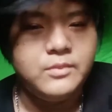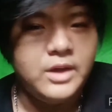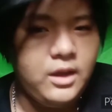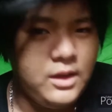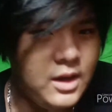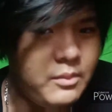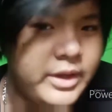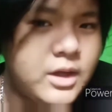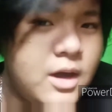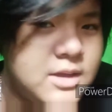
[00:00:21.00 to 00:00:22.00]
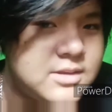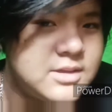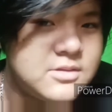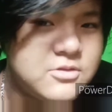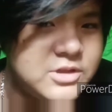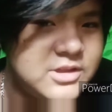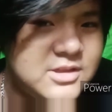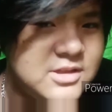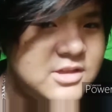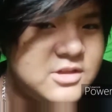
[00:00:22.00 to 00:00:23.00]
My, uh, my content
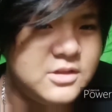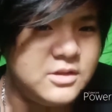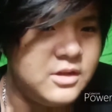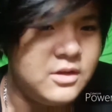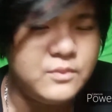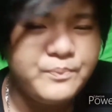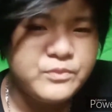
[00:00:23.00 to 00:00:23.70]
transitioned, you know.